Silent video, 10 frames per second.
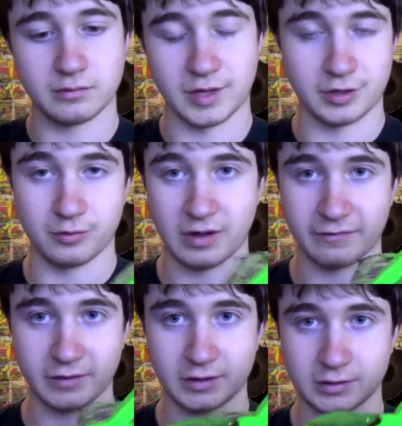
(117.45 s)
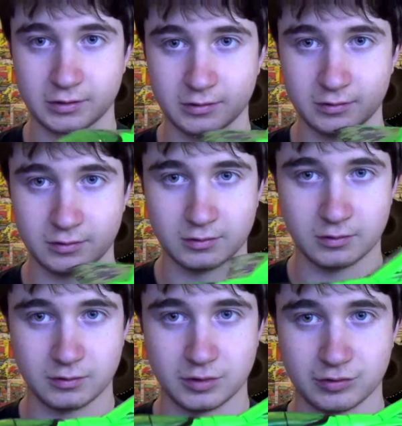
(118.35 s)
They do have these,
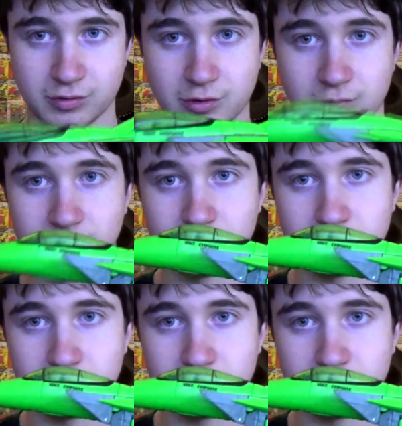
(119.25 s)
which is really cool.